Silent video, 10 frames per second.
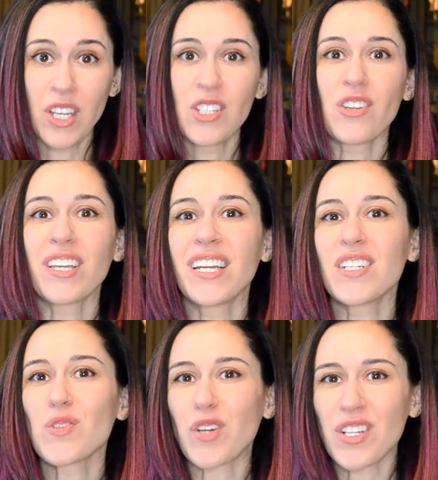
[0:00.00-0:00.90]
So
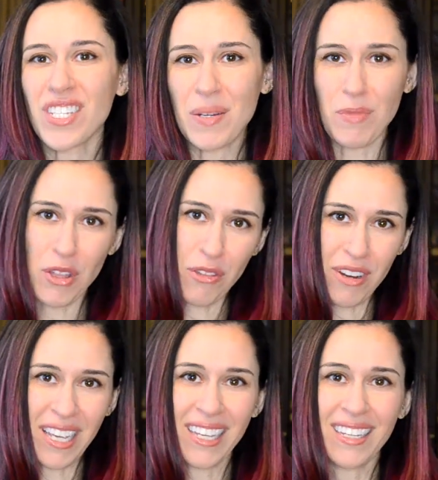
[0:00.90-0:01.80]
here's verse number
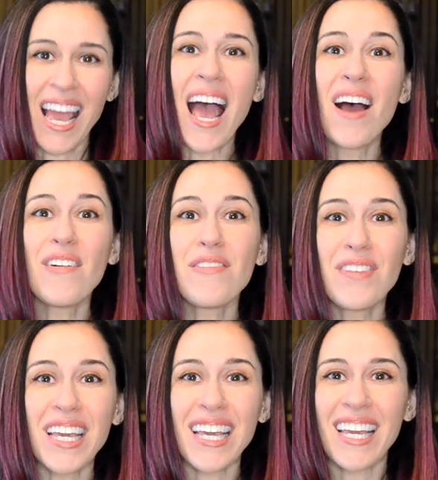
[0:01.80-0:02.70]
3.
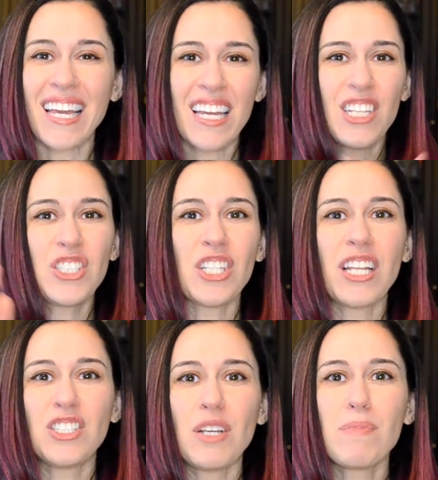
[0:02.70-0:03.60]
Fish
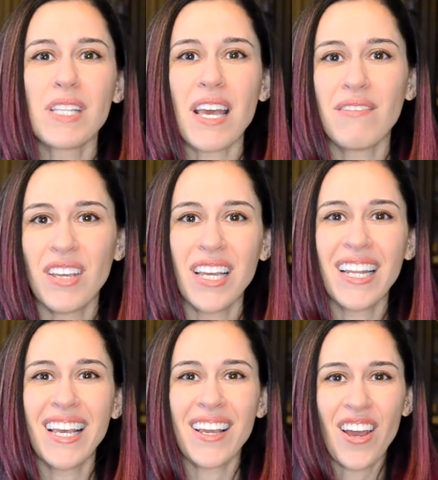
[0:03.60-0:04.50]
and chips and
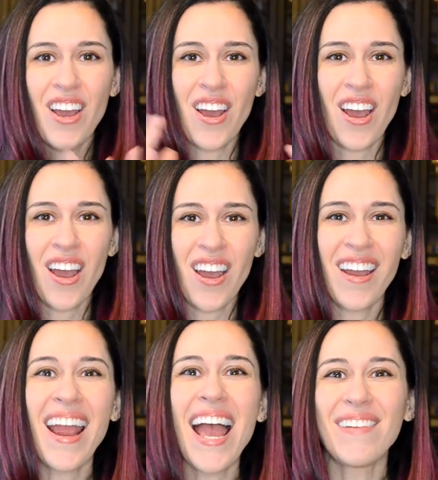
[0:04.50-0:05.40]

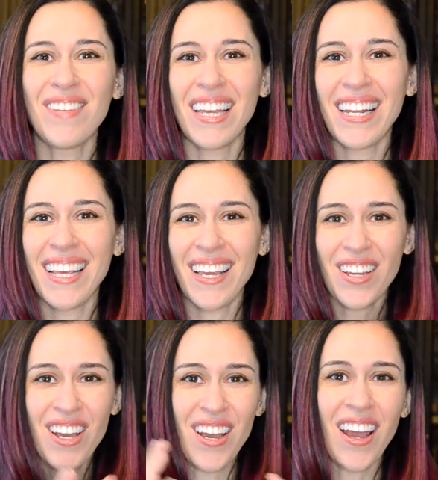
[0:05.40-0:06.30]
vinegar,
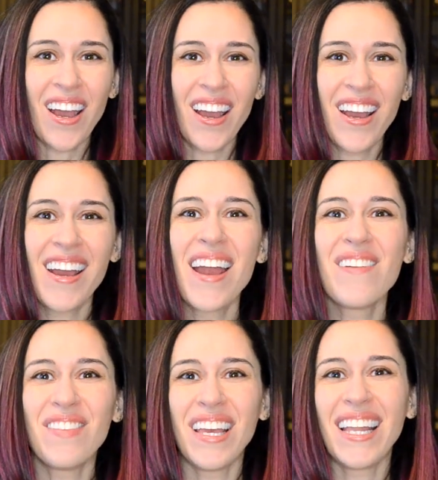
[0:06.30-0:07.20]
vinegar,
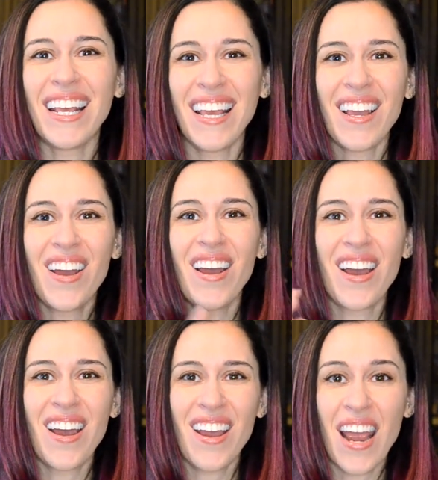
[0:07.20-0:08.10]

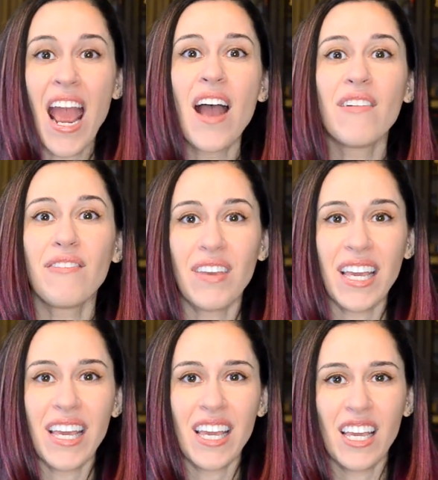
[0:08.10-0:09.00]
vinegar.
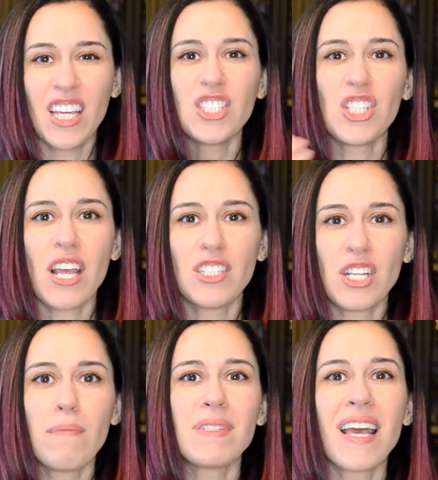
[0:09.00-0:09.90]
Fish and
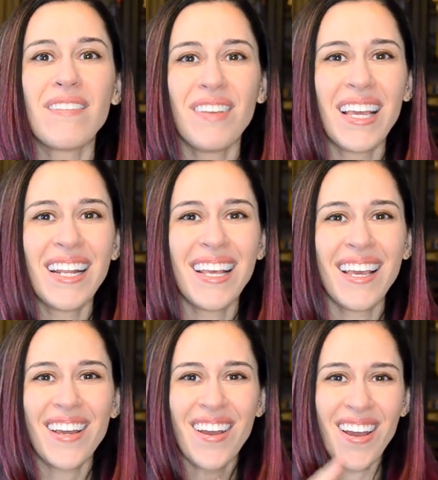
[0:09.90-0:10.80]
chips and
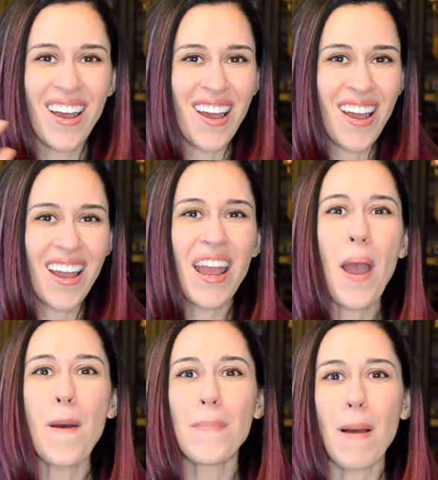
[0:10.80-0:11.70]
vinegar,
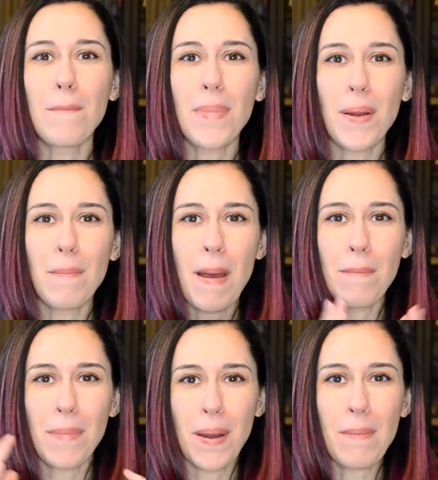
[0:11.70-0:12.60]
pepper,
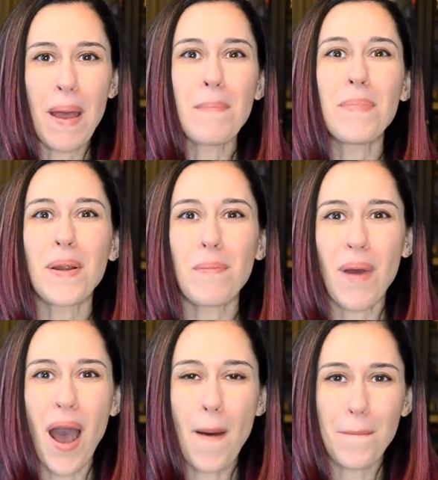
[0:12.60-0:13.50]
pepper, pepper,
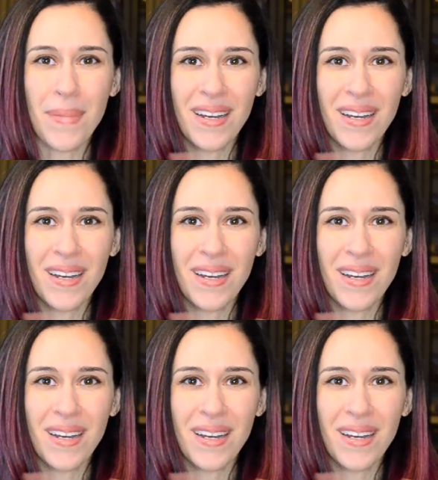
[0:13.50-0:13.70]
pop.